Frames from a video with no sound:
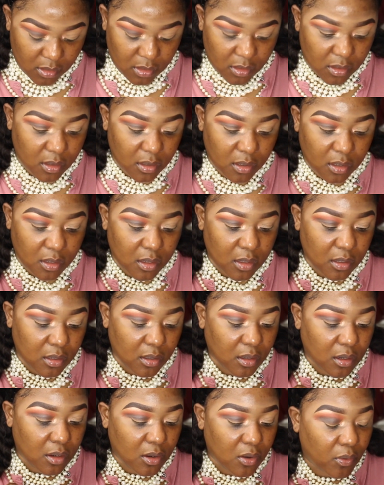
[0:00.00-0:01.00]
And
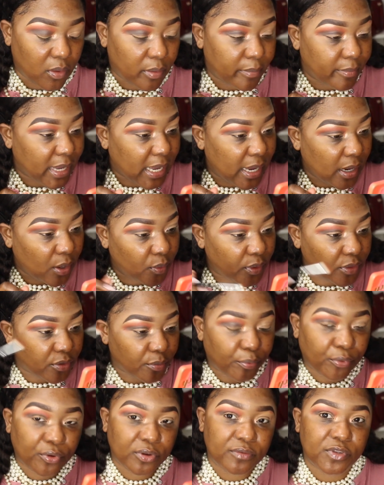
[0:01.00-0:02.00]
again, going back with
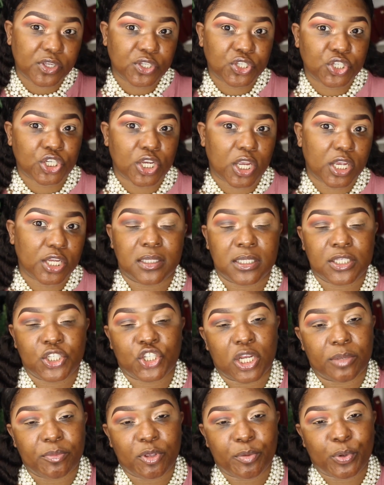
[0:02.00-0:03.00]
the previous shade.
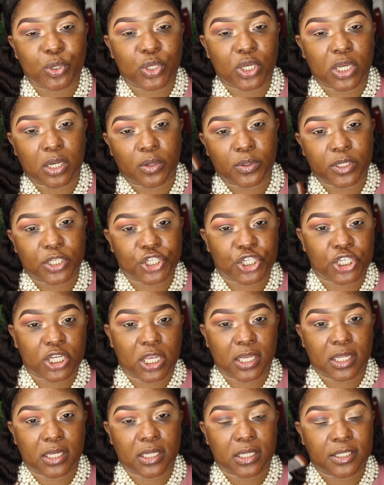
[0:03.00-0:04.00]
Each time you put down a
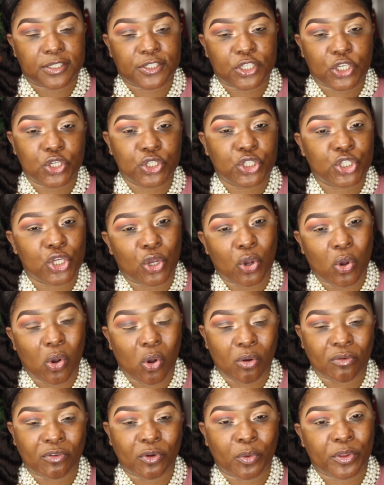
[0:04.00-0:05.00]
shade, it's good to go
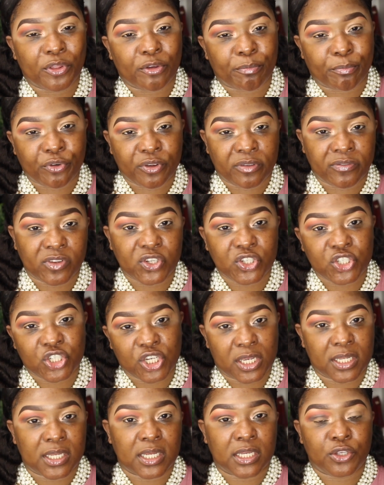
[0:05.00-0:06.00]
over with the previous
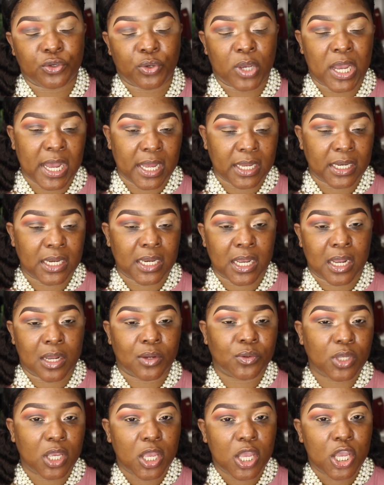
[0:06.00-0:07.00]
shade that you had
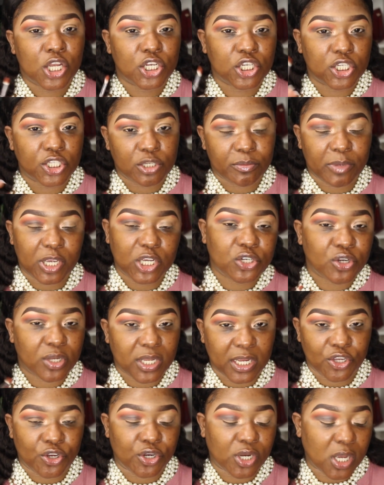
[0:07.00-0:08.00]
down, just to make sure that